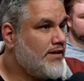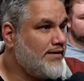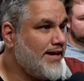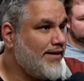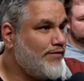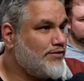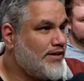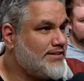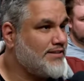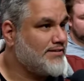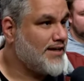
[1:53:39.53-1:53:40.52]
Yeah, if we try to
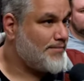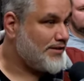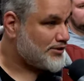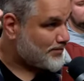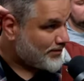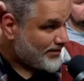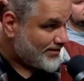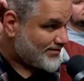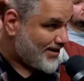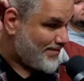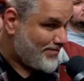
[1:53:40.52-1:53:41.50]
steal top, they just put it on
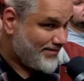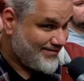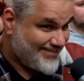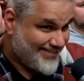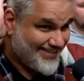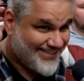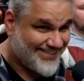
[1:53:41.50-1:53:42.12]
top. That